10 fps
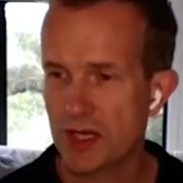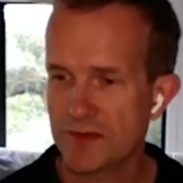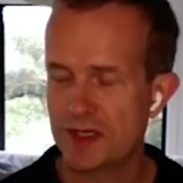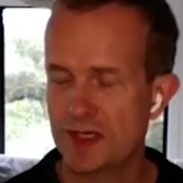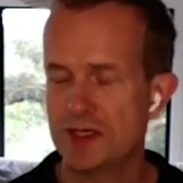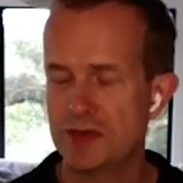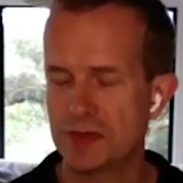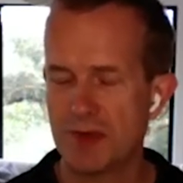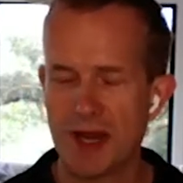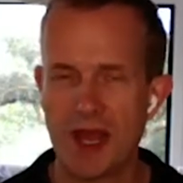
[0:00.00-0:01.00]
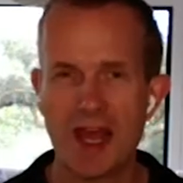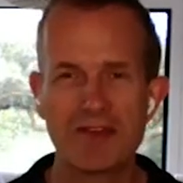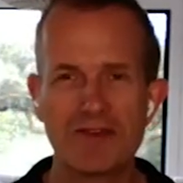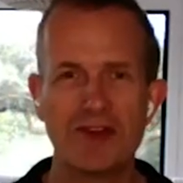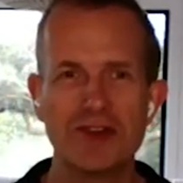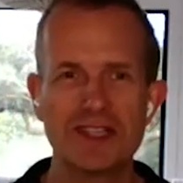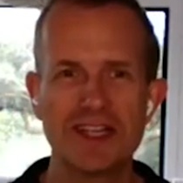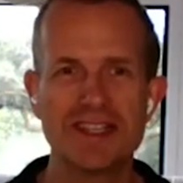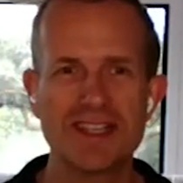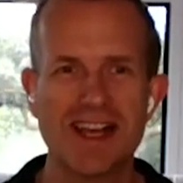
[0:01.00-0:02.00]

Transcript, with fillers: talking i've certainly talked about it a heck of a lot